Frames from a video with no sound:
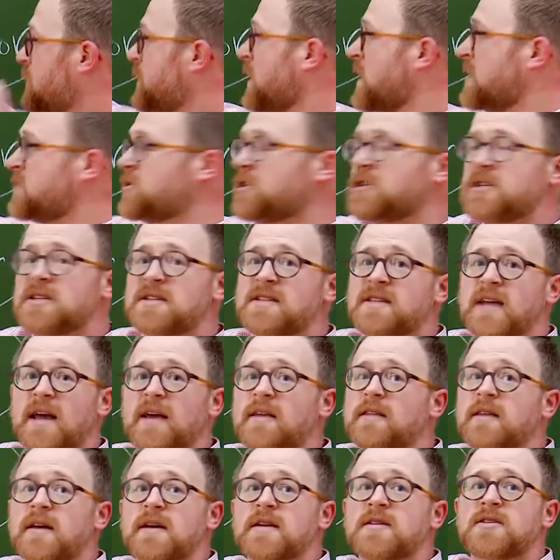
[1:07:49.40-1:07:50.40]
is you just
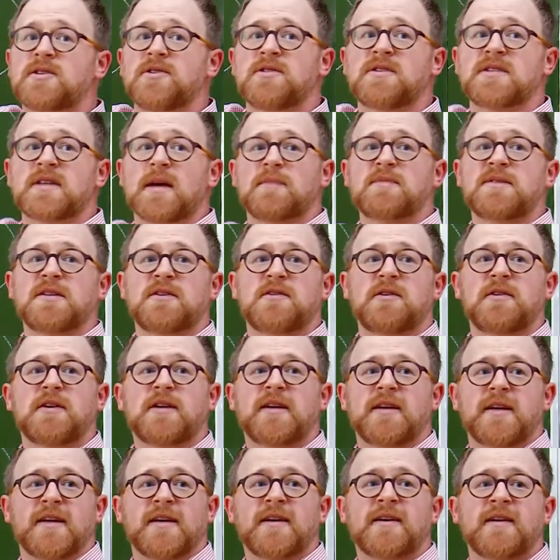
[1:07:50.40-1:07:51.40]
take this, you substitute
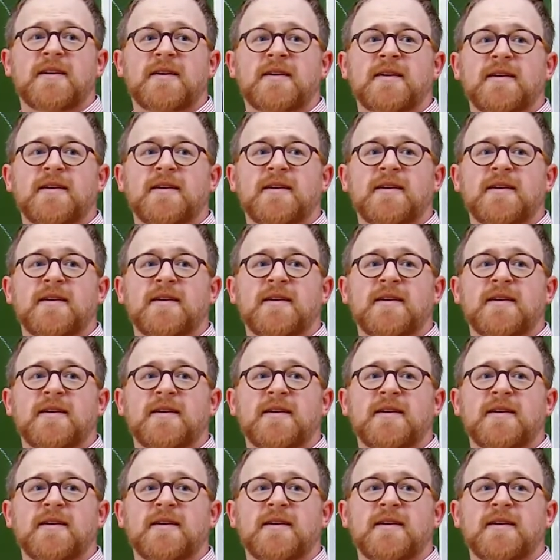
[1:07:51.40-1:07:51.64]
it in,